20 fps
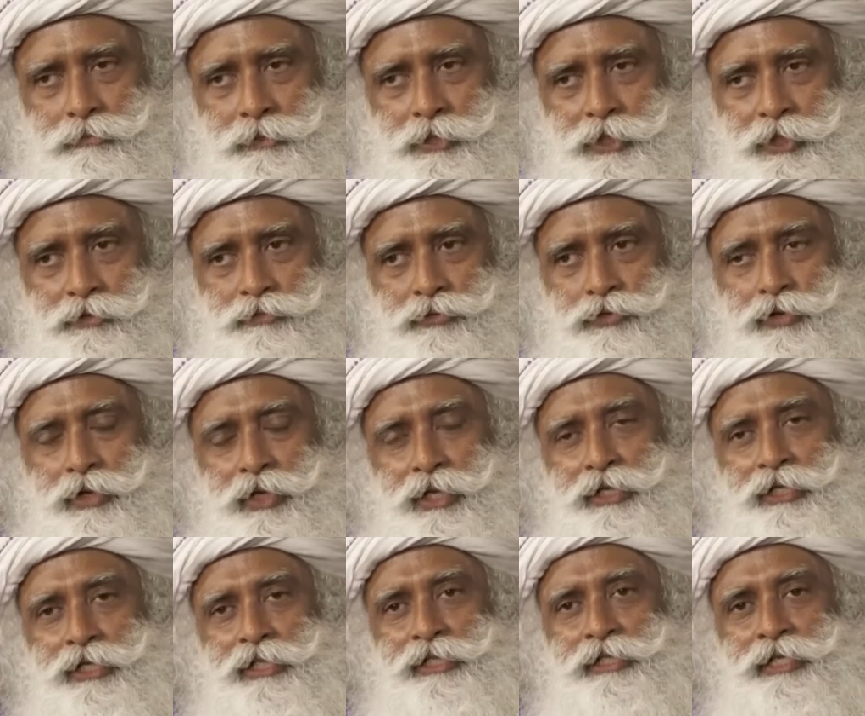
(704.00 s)
if you are
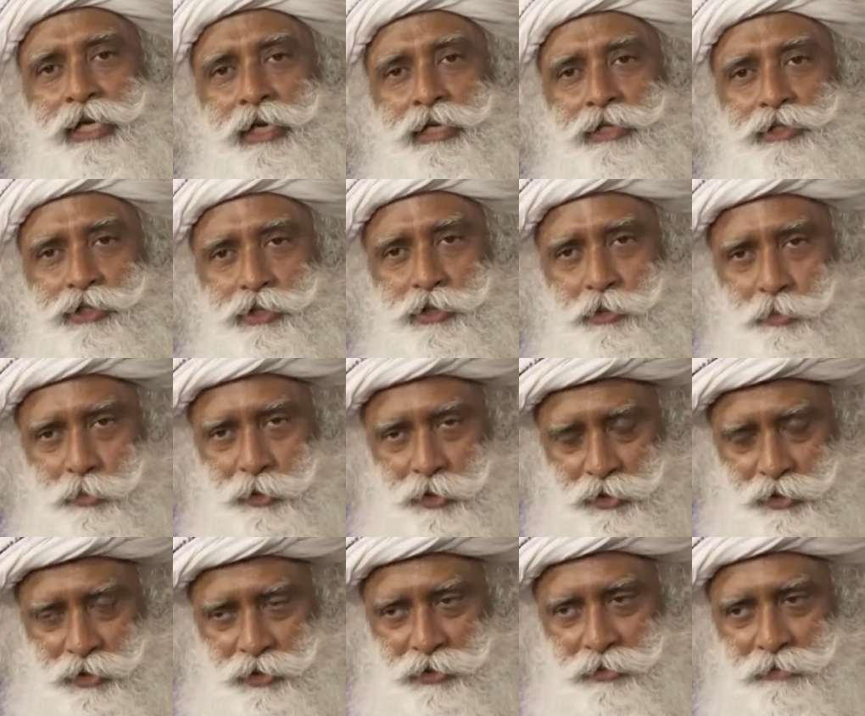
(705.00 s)
an intelligent
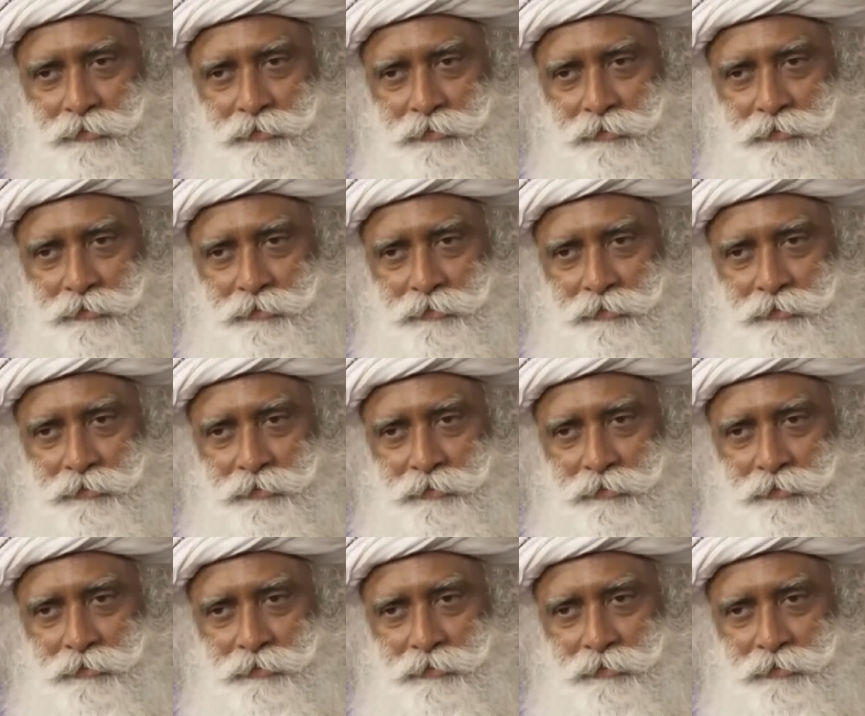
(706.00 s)
person,